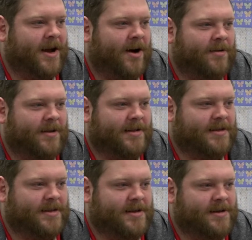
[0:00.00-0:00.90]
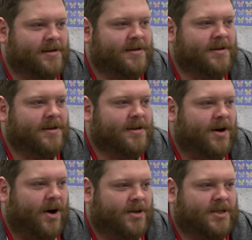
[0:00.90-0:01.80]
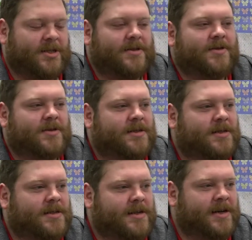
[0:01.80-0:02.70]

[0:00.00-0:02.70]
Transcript: it all led to hostels,